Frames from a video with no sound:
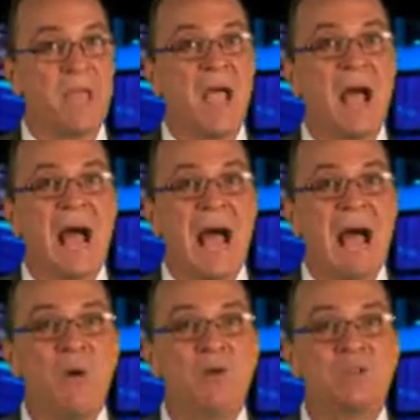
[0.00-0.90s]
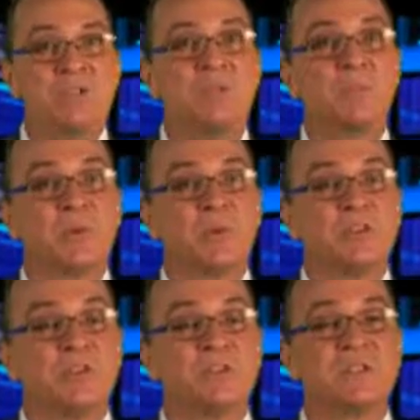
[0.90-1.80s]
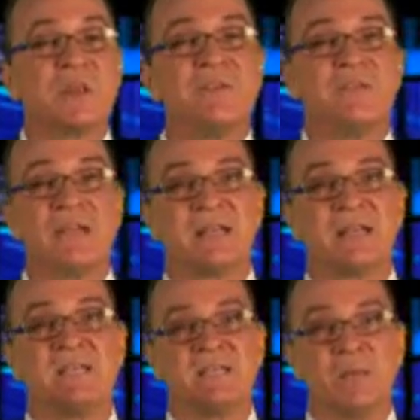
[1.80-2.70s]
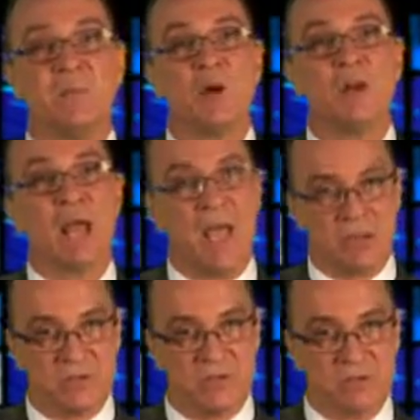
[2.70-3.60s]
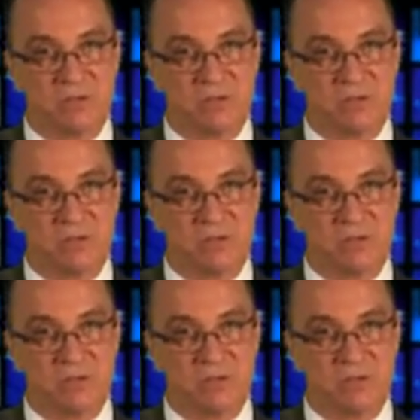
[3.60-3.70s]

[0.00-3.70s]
How would this purchase affect someone else?